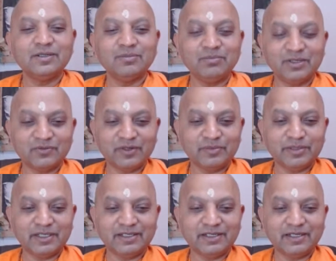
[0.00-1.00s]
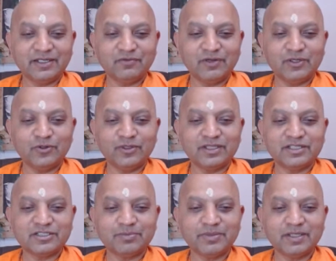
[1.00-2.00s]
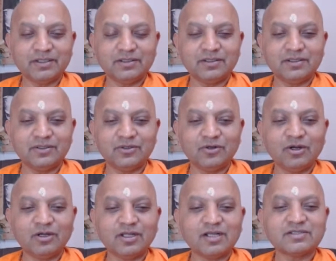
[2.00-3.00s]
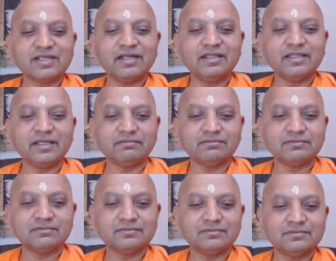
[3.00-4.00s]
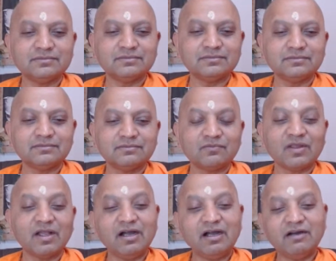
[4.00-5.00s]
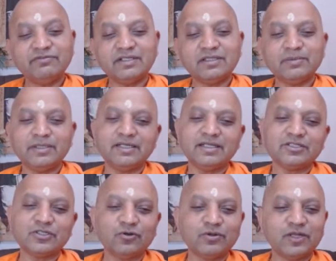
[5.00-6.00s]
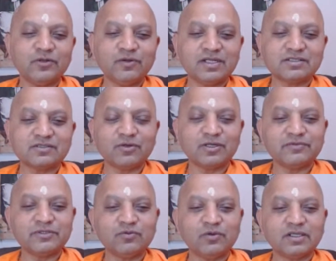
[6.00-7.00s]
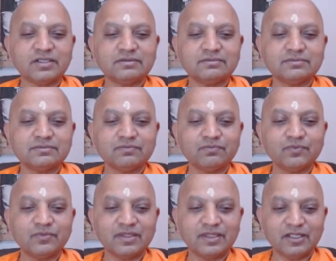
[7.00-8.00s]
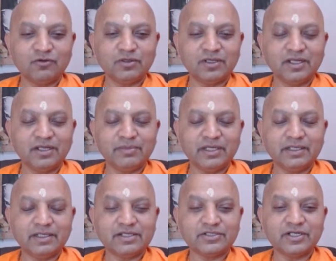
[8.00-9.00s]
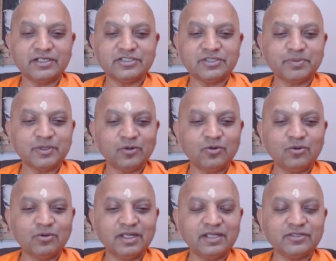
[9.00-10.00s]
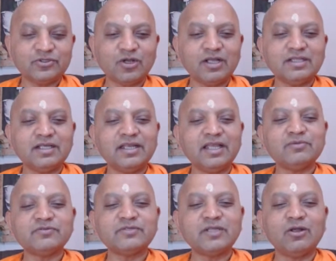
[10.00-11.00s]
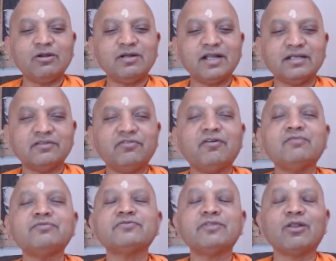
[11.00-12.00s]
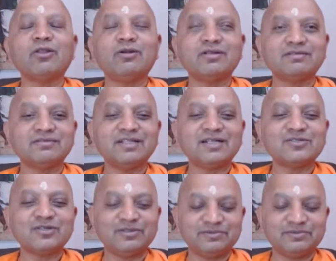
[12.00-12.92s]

But while meditating, while doing the japa, Do not ask anything. After the meditation, okay, you ask whatever you want. Now, in meditation and japa, only enjoy the name of the Lord and the form of the Lord. That's all.